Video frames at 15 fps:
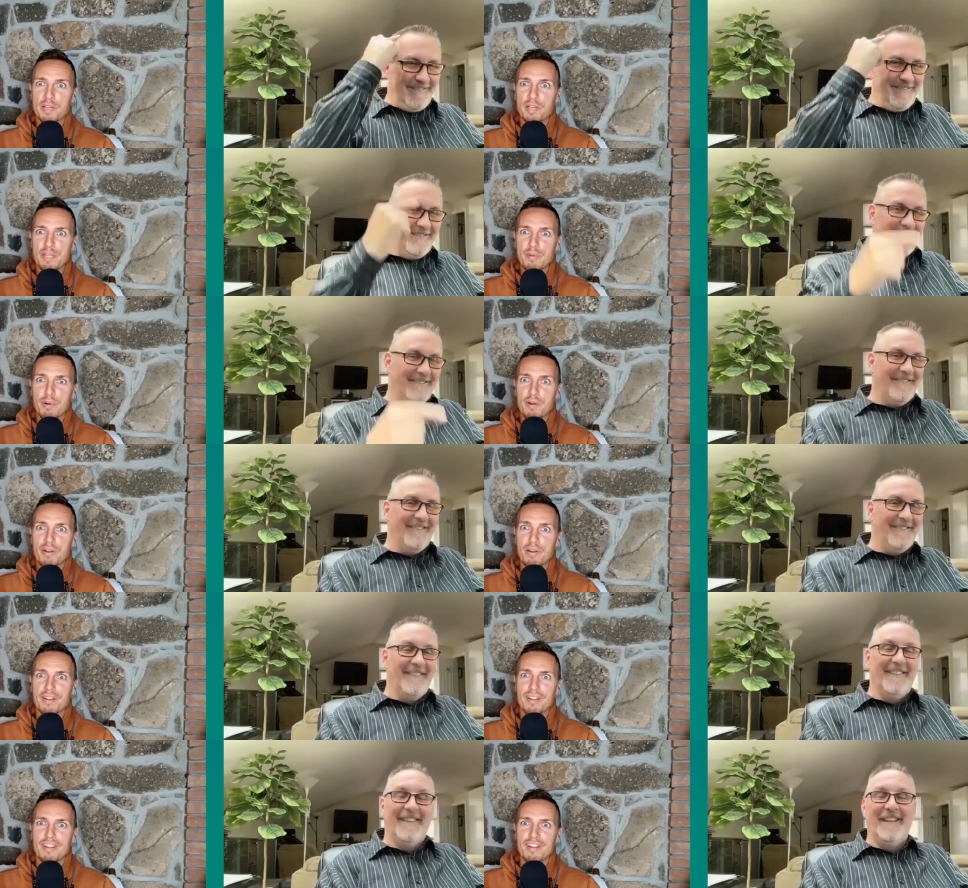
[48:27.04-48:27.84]
Speaker 1: anymore.
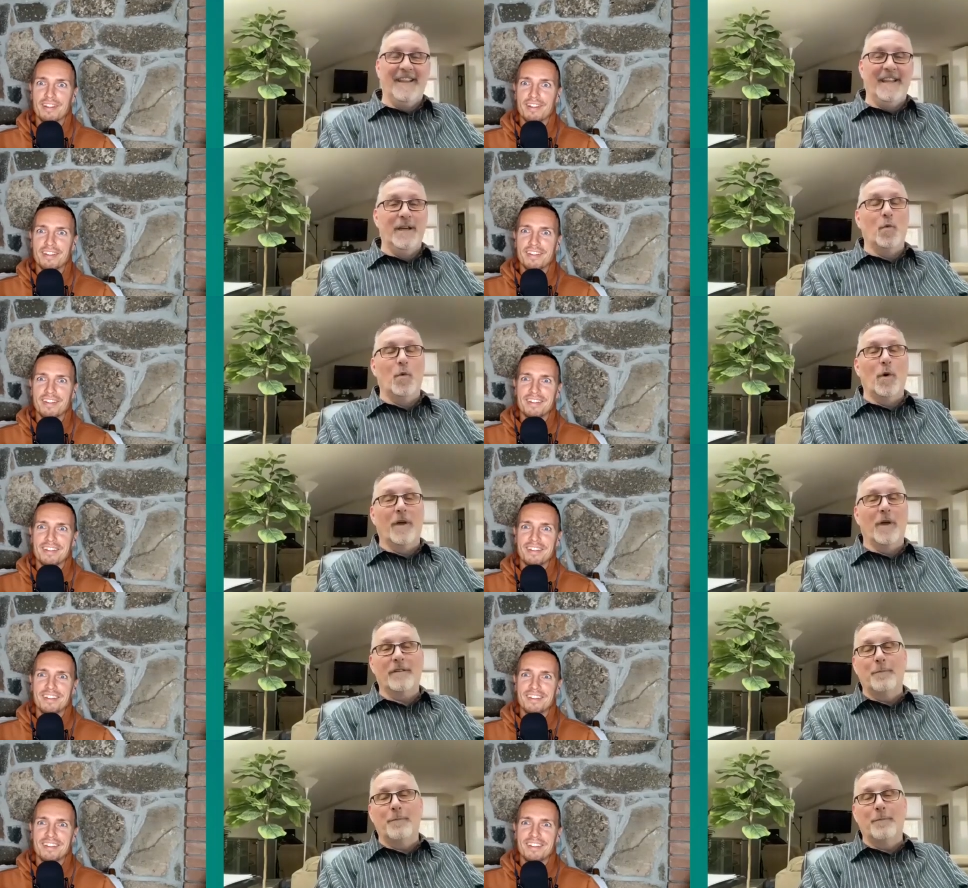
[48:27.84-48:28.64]
It
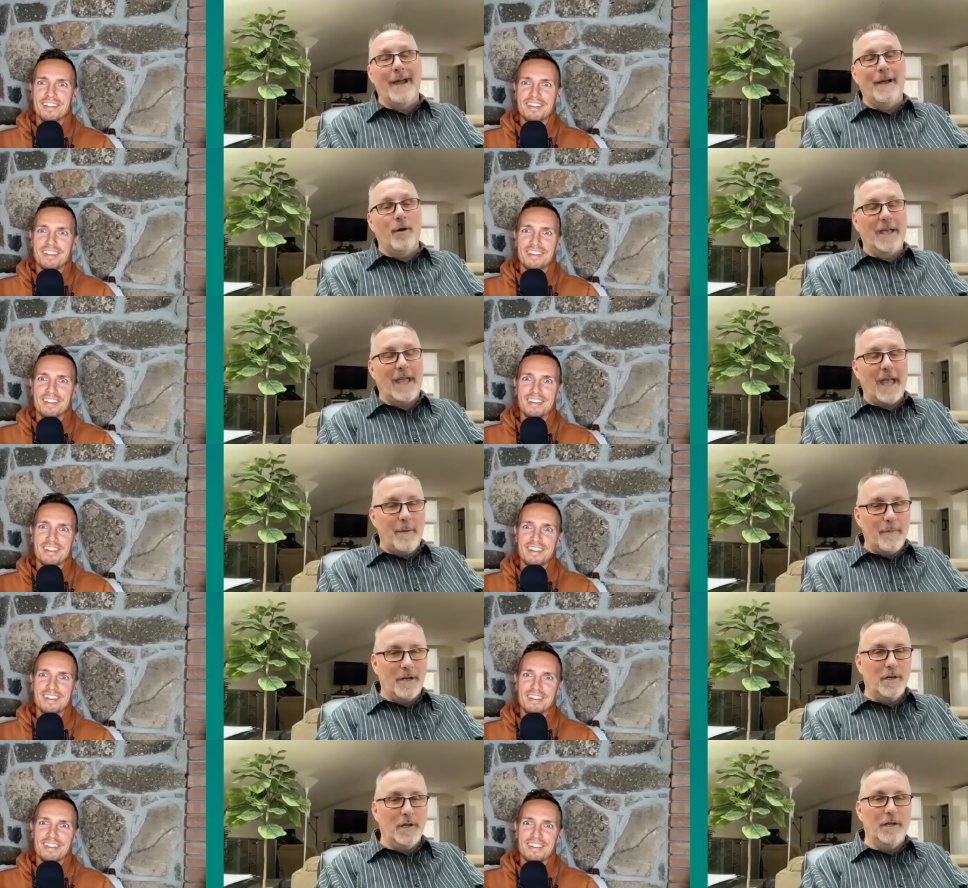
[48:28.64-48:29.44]
wasn't
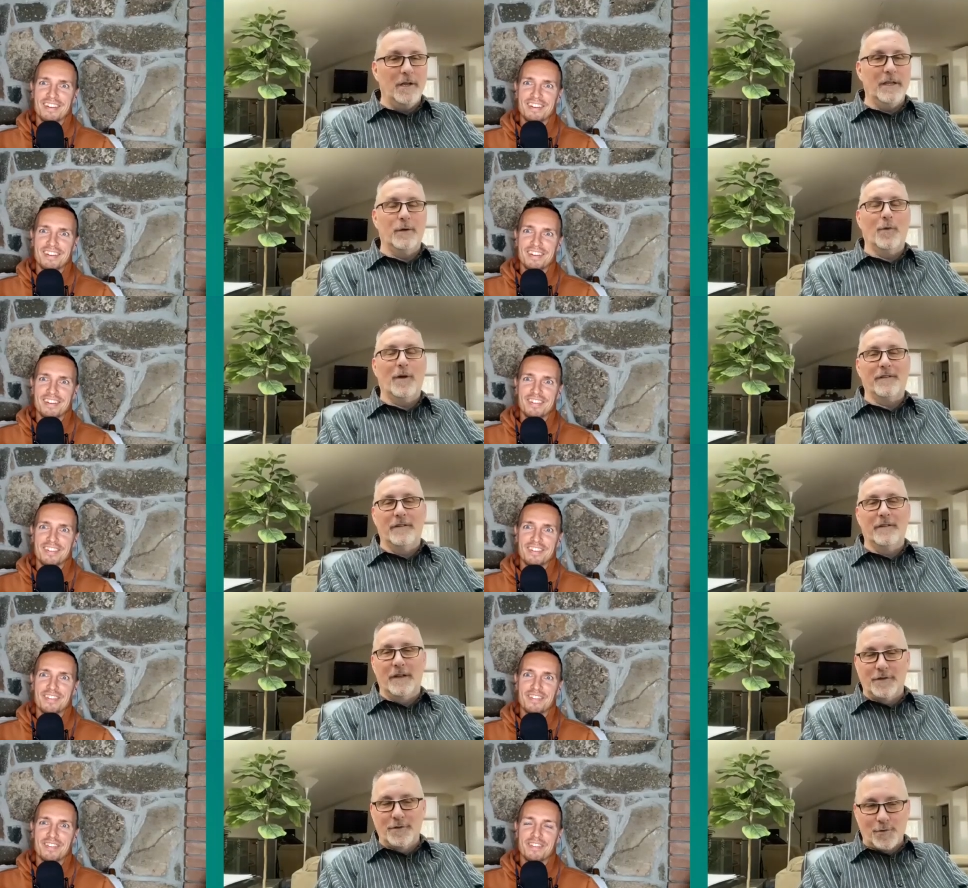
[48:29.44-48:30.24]
biochemical, it
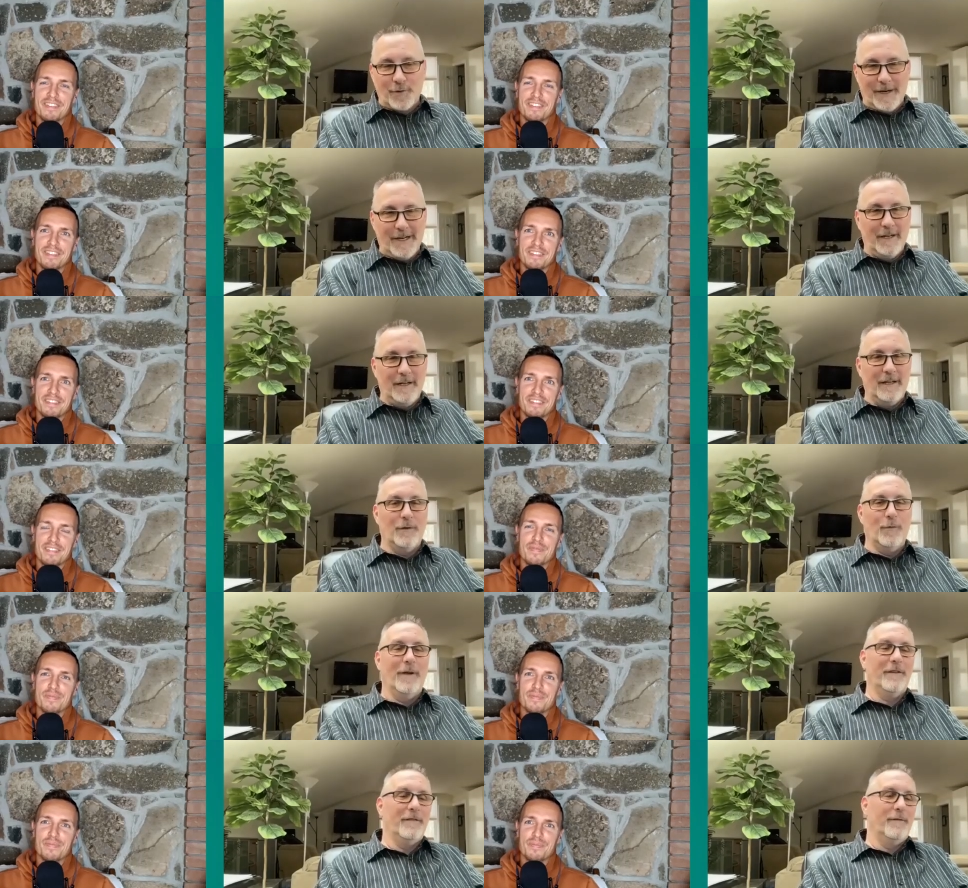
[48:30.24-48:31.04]
wasn't adrenal,
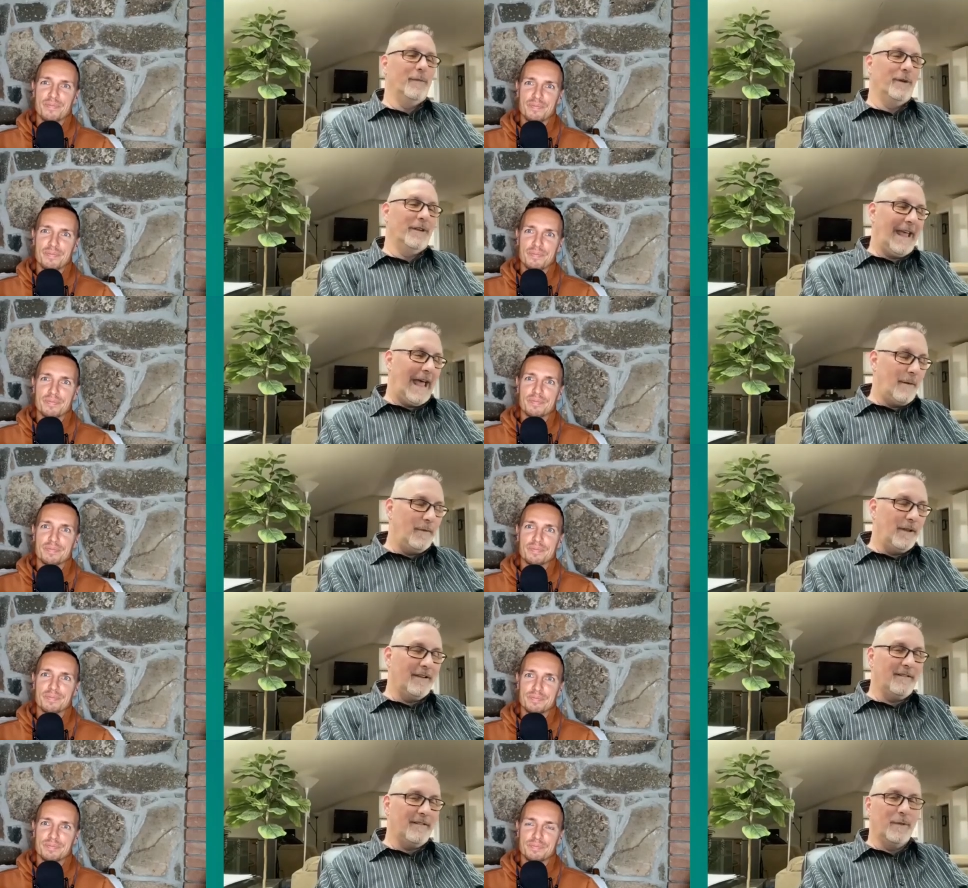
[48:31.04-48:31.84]
it wasn't
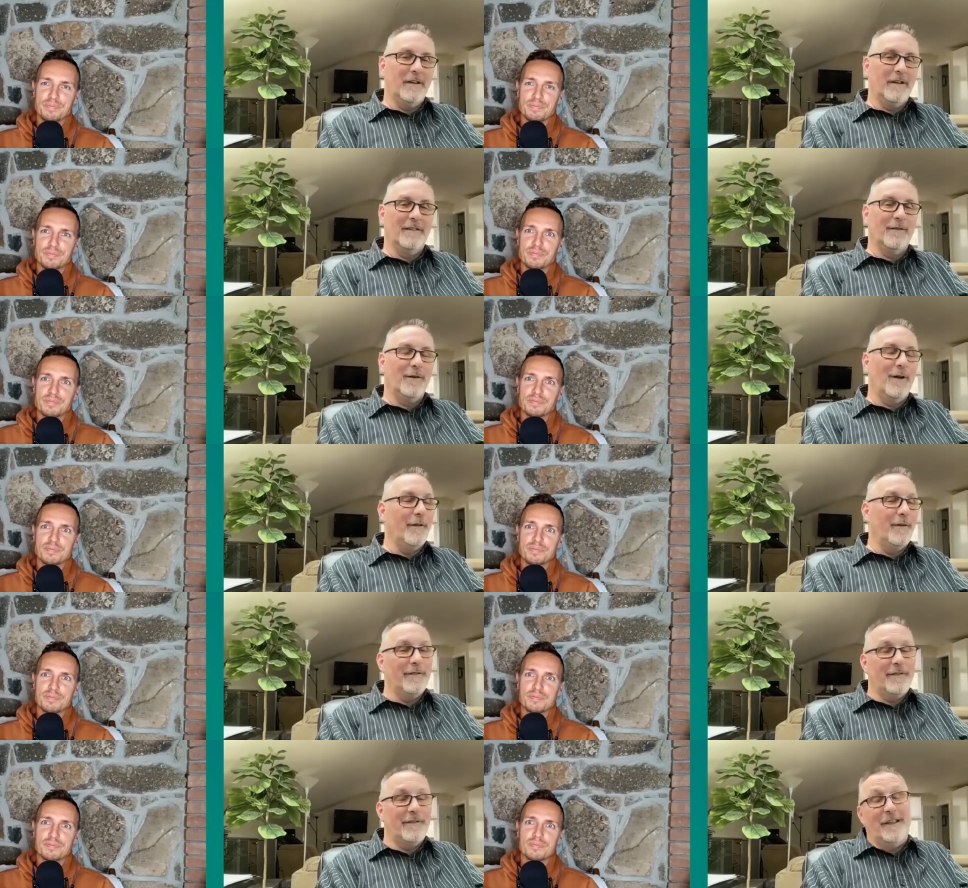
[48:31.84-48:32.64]
metabolism, because all
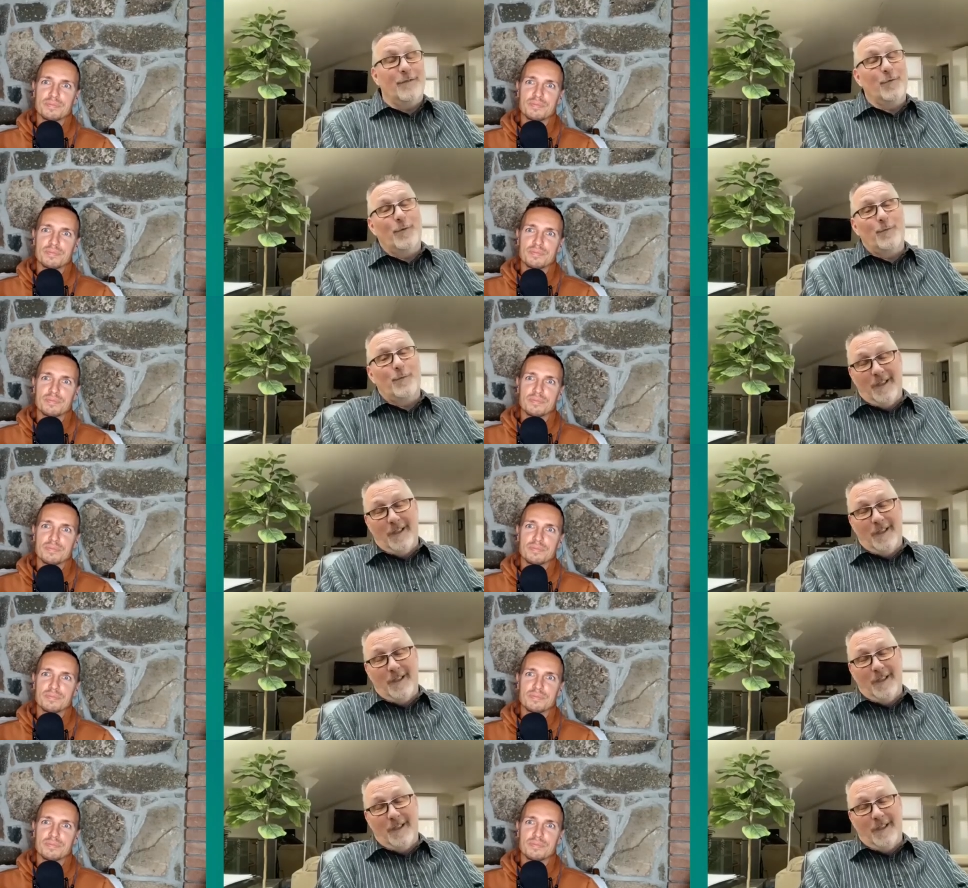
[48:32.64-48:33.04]
those things would